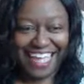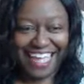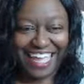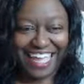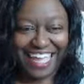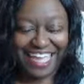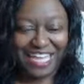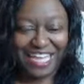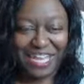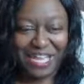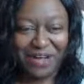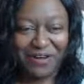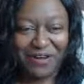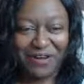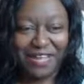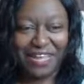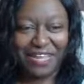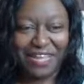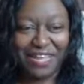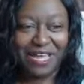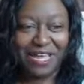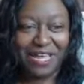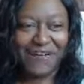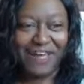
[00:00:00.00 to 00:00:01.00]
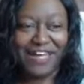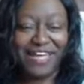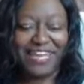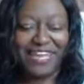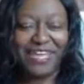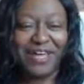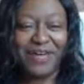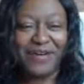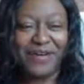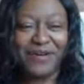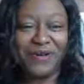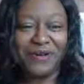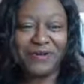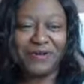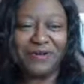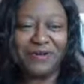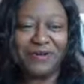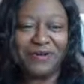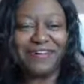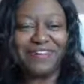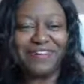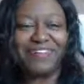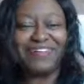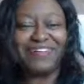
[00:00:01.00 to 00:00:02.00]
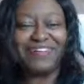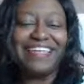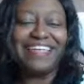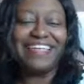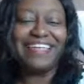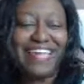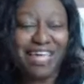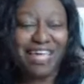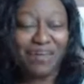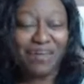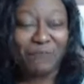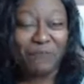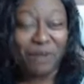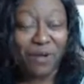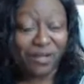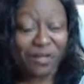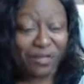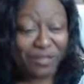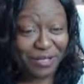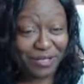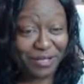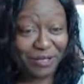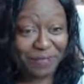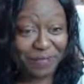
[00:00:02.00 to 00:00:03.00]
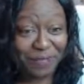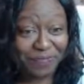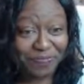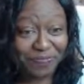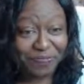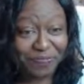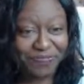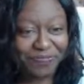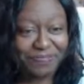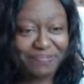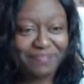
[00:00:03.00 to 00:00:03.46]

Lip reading: Hello, hello, hello, and welcome.